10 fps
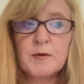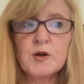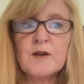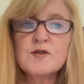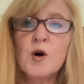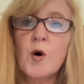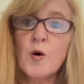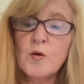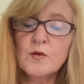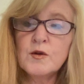but you have to
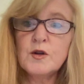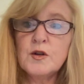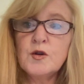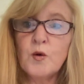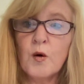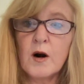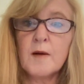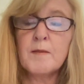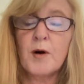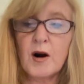own
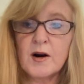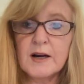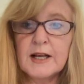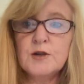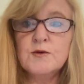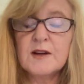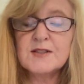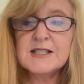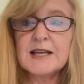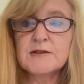your part and you have to
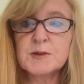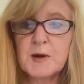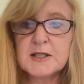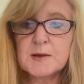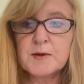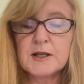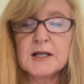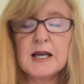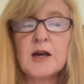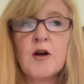take
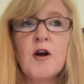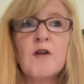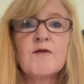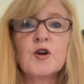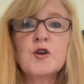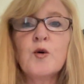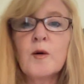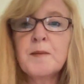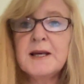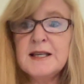responsibility for your
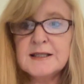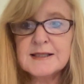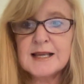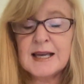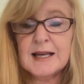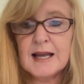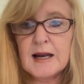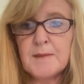piece in it.